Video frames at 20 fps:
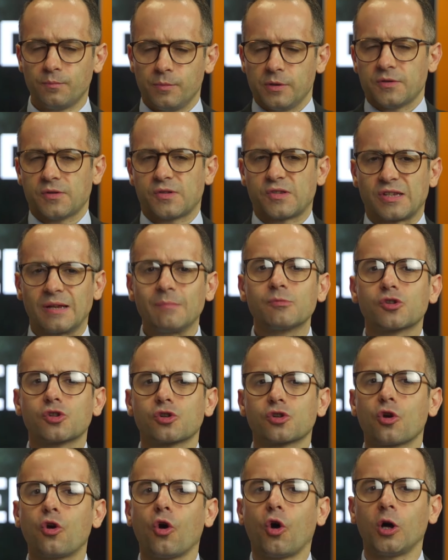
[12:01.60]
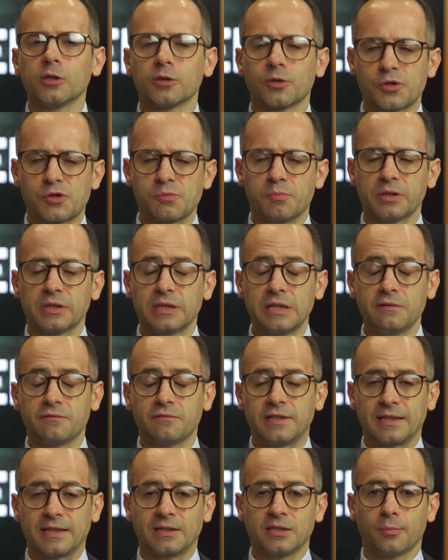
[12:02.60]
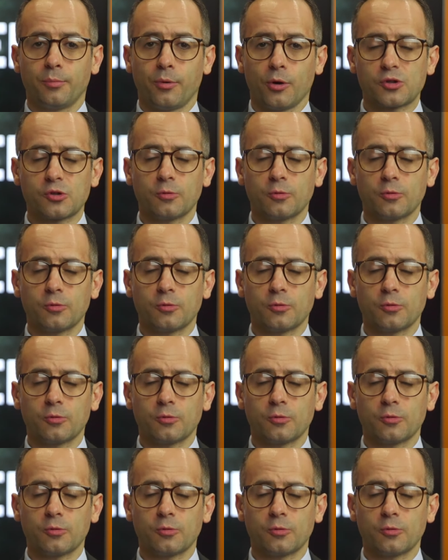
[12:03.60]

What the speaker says: scholars believe that the Apostle